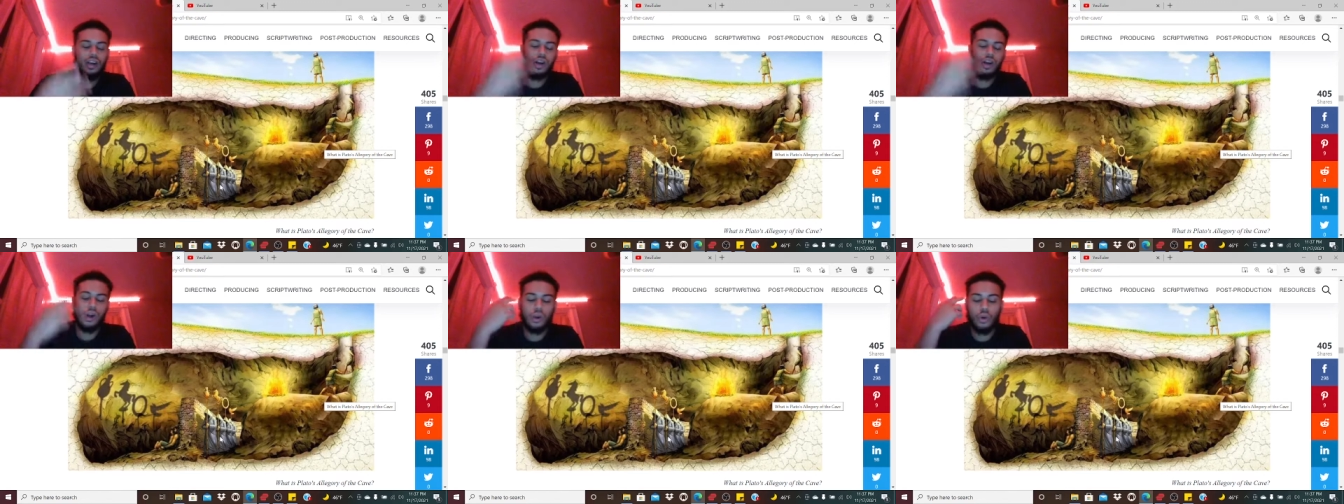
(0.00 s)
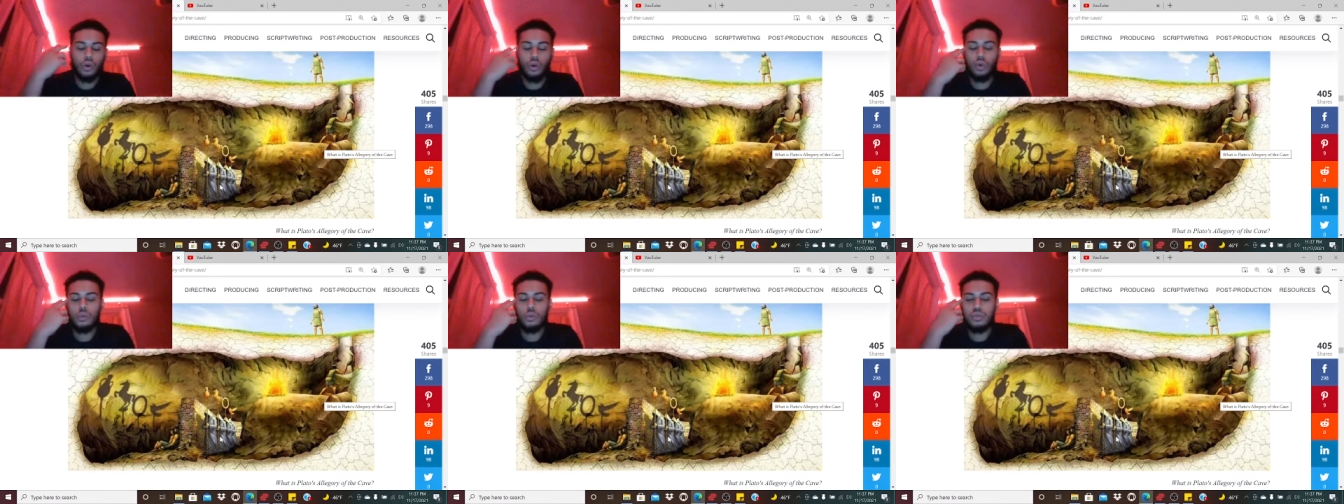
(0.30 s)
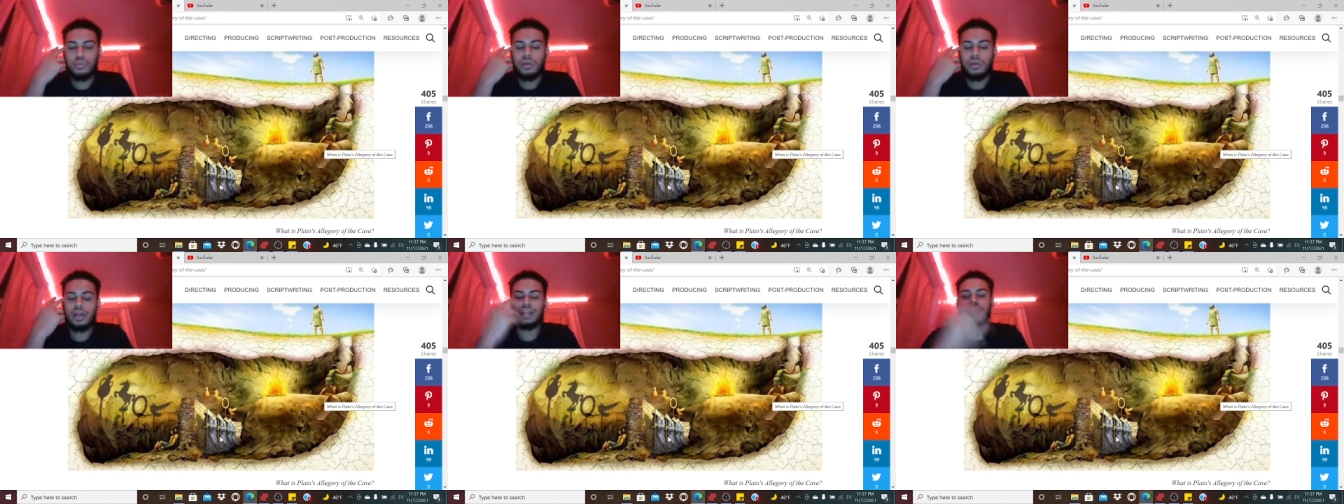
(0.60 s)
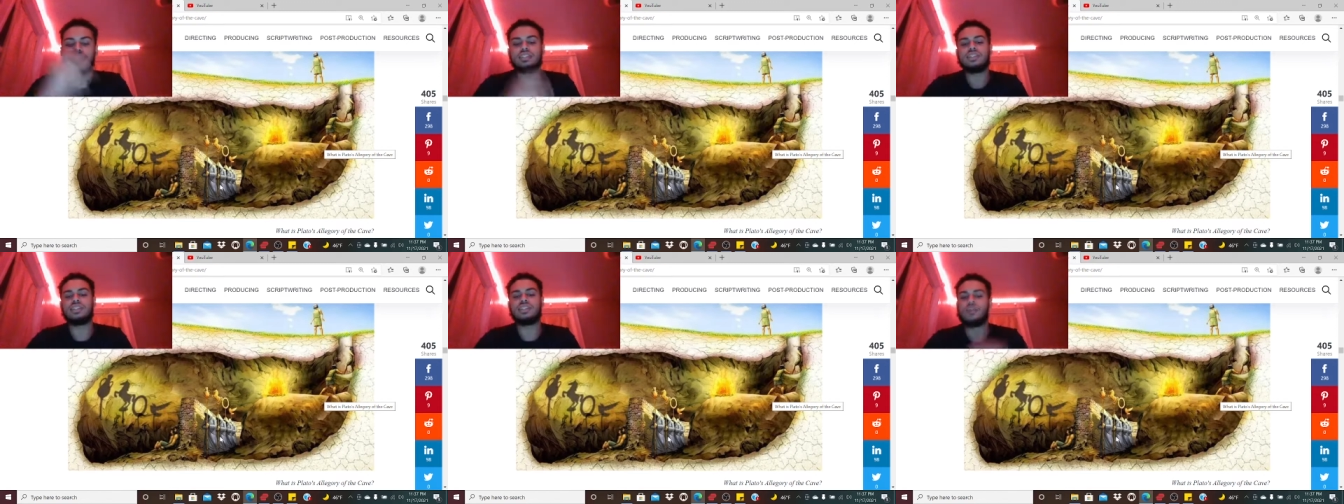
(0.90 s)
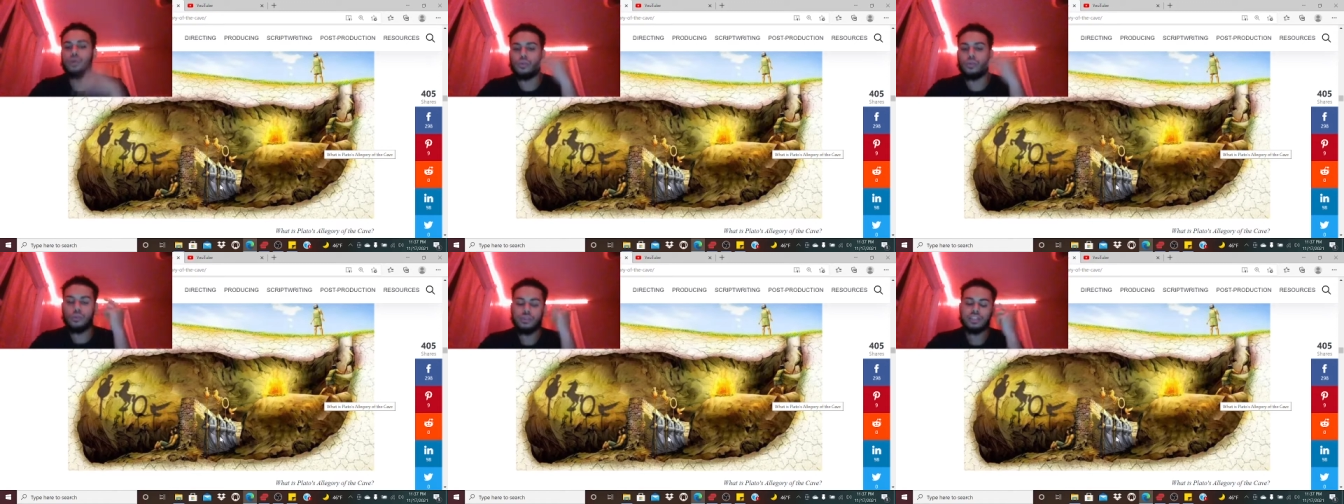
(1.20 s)
our own minds and
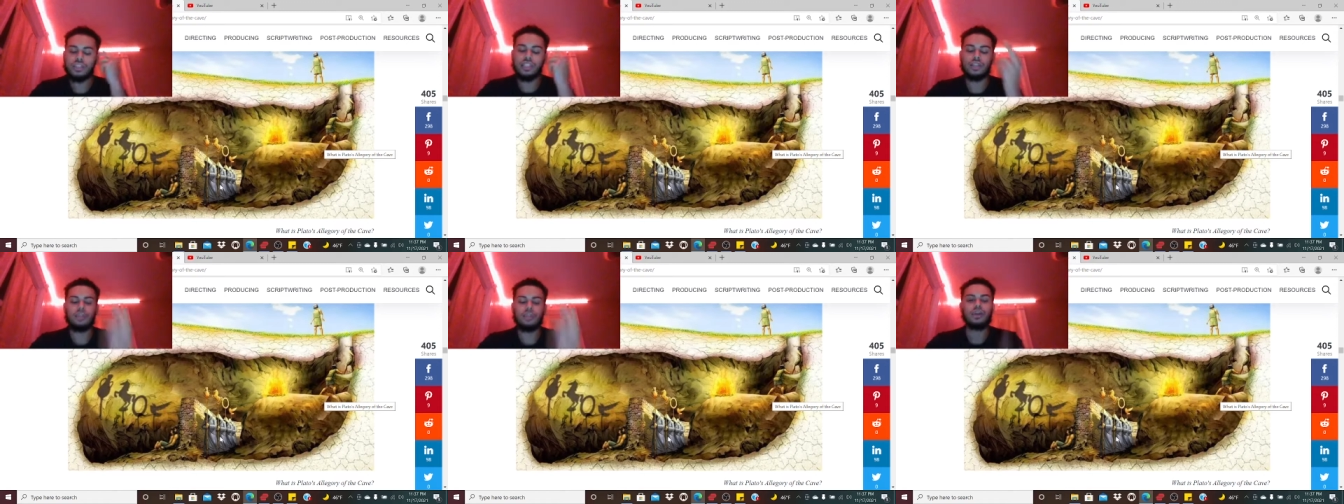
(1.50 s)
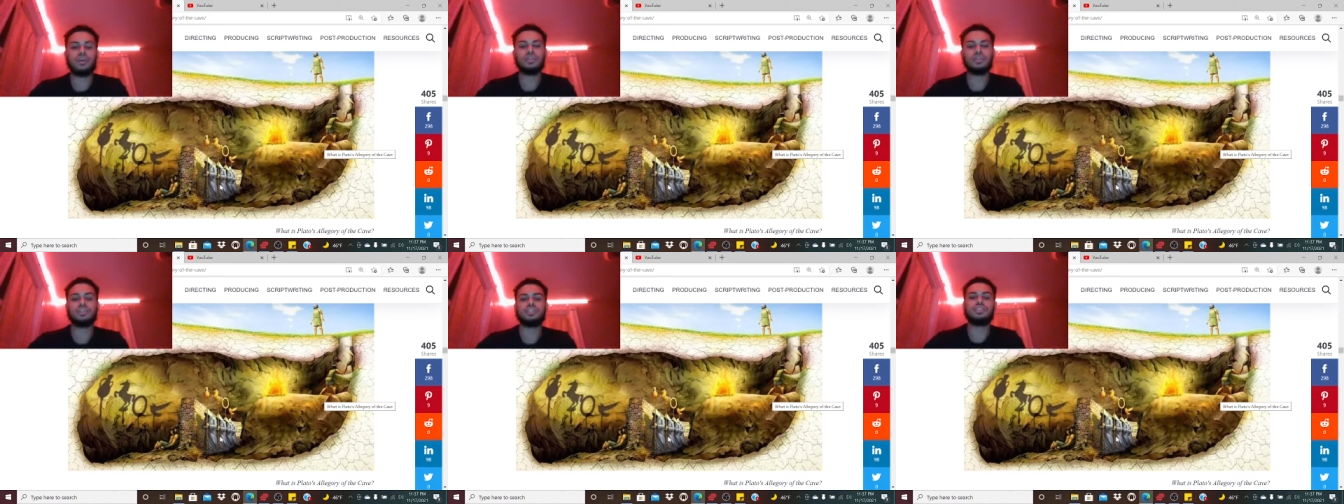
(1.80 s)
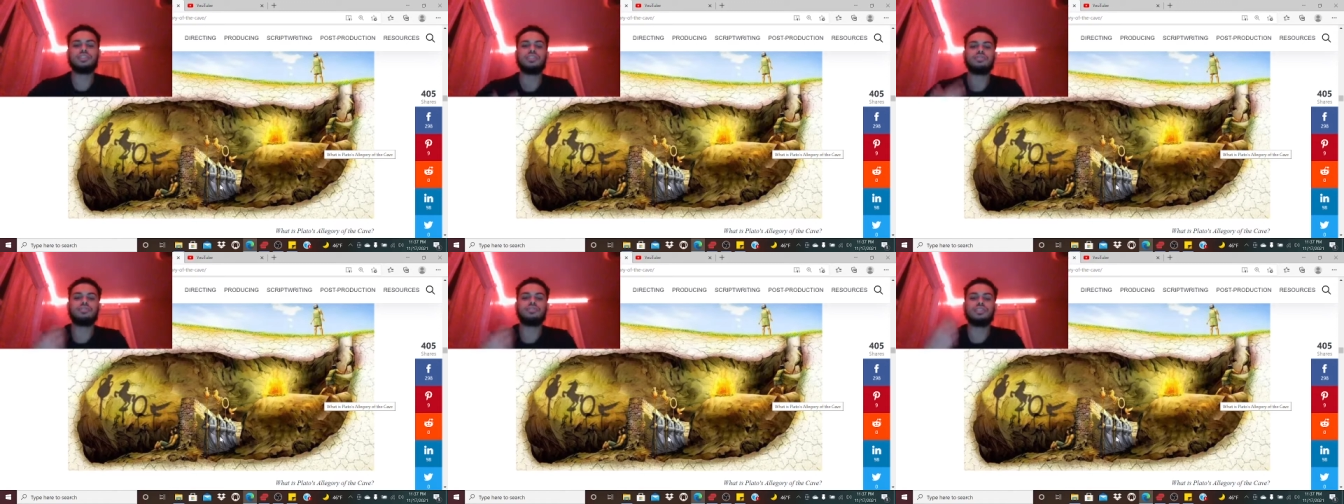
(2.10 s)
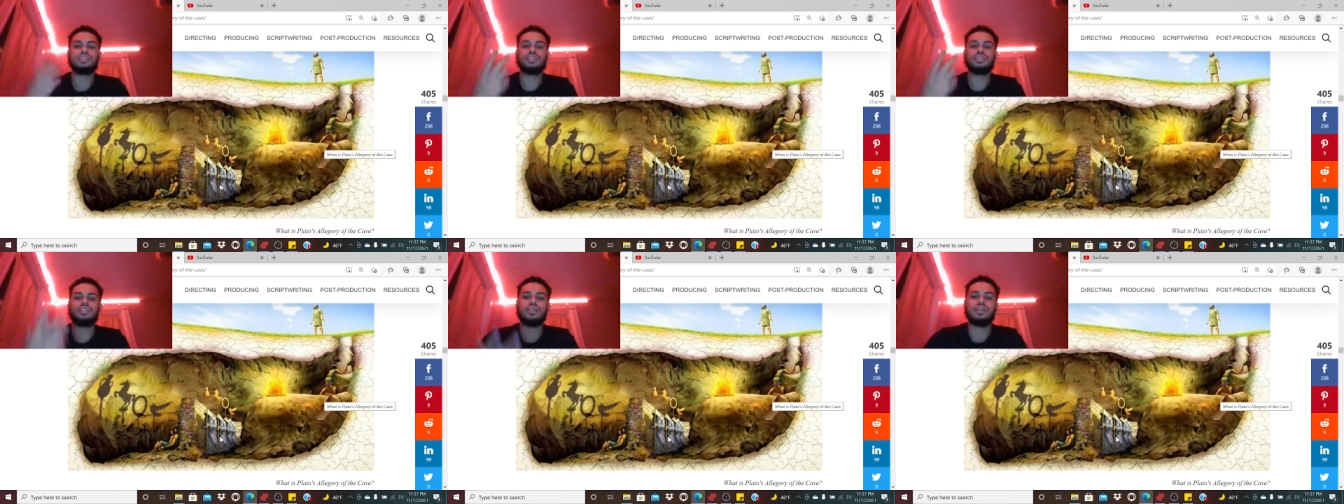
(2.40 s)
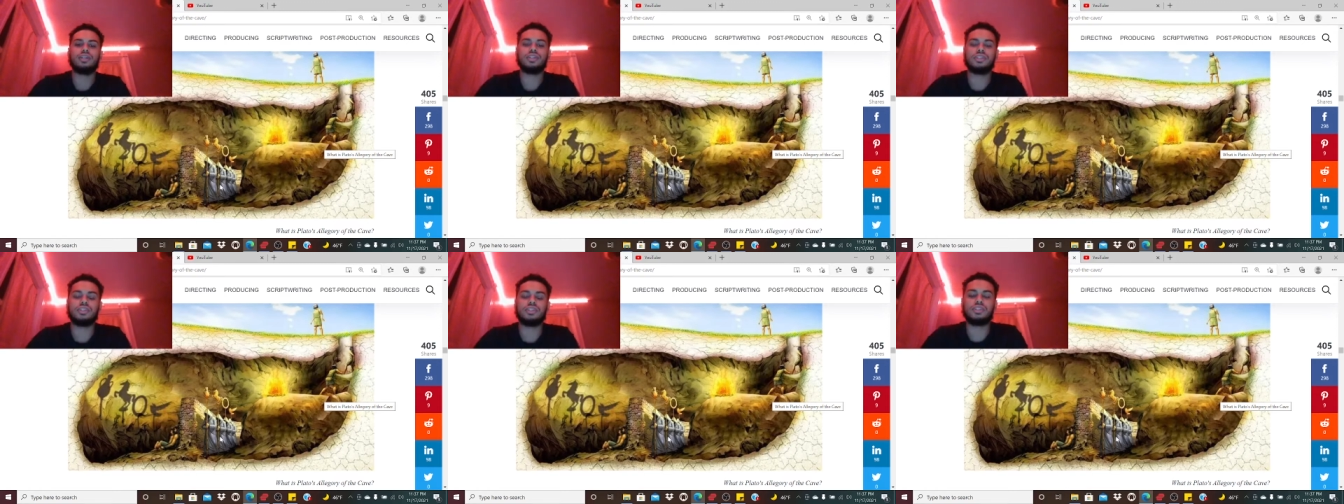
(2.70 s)
own psychology and
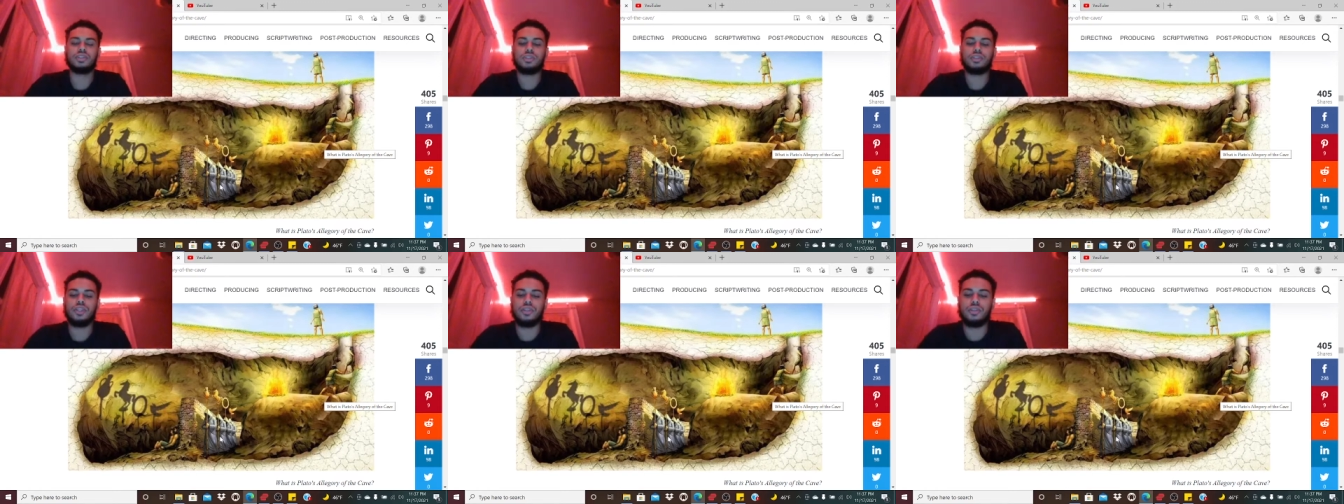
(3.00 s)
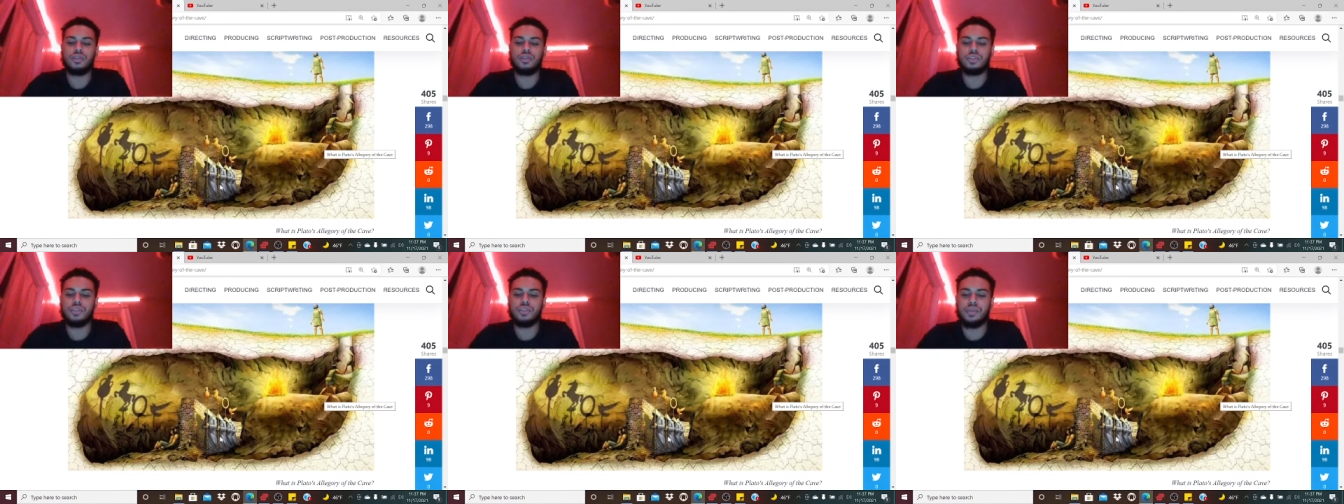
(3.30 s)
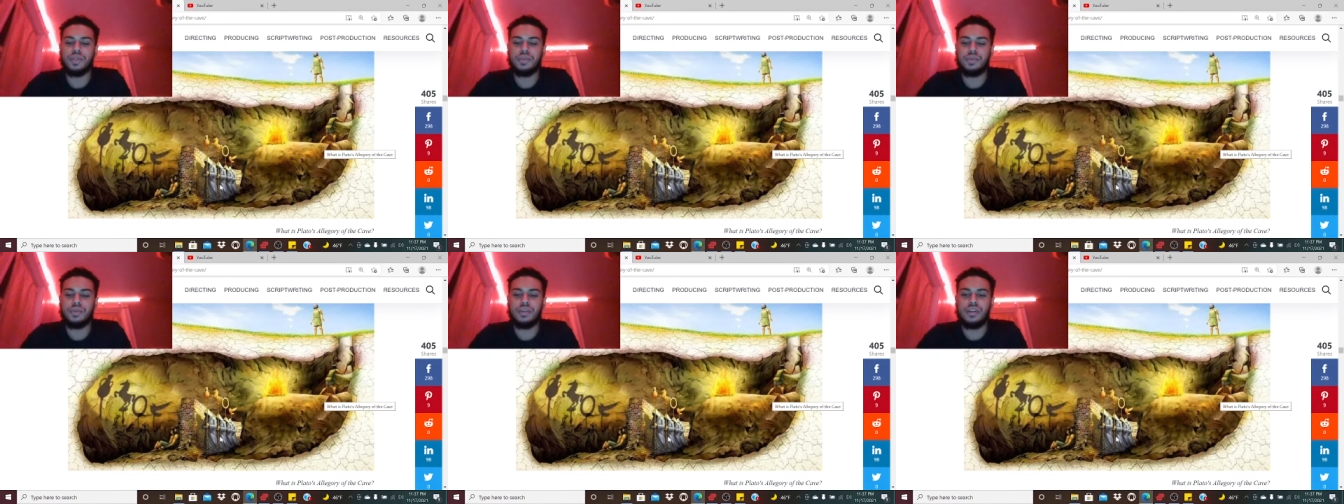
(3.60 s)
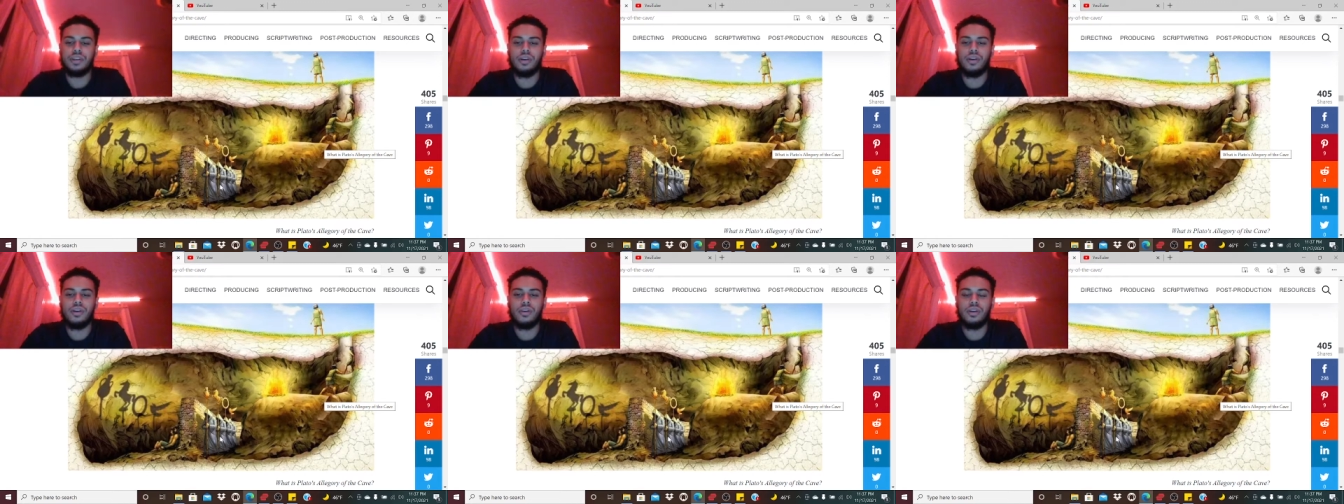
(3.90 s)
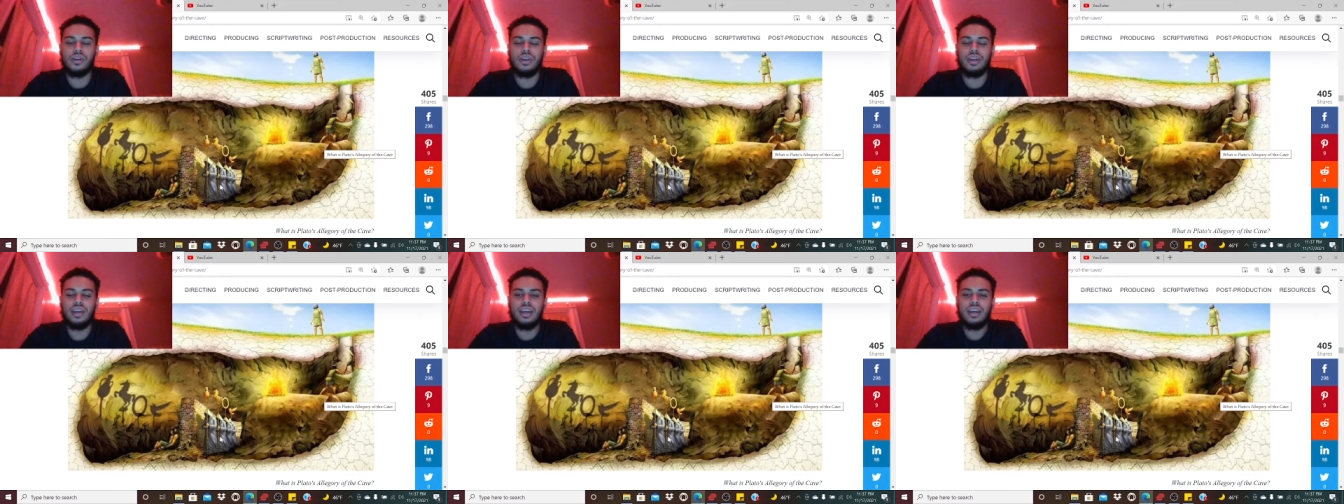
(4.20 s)
physiology so that this way we are